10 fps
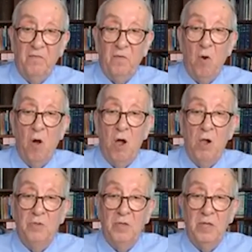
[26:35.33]
for
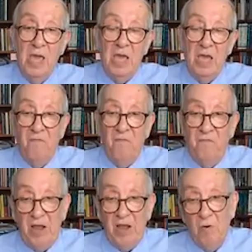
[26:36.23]
all the
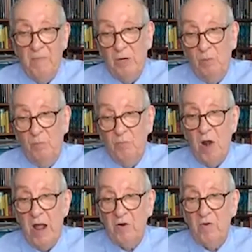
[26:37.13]
environmental
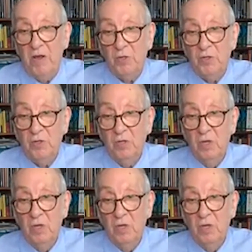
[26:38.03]
progress